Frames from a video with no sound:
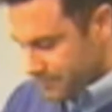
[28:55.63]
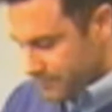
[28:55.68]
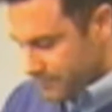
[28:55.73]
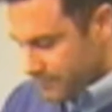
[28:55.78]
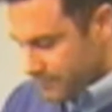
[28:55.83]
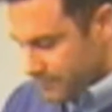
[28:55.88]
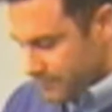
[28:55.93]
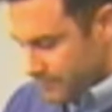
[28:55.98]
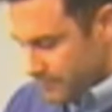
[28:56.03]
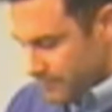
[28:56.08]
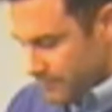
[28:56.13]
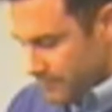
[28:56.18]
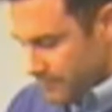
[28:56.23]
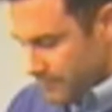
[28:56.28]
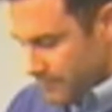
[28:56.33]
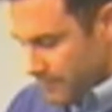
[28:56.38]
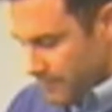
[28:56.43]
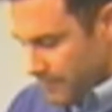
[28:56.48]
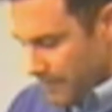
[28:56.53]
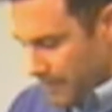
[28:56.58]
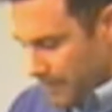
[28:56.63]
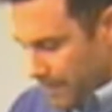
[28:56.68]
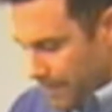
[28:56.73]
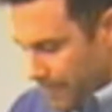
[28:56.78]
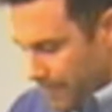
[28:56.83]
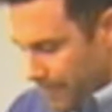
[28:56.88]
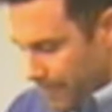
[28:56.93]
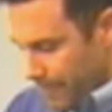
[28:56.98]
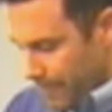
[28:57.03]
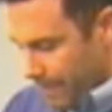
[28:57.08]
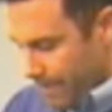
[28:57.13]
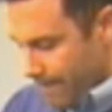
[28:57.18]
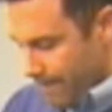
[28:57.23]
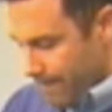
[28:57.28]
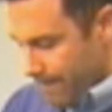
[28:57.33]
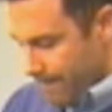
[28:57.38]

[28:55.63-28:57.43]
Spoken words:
[no speech]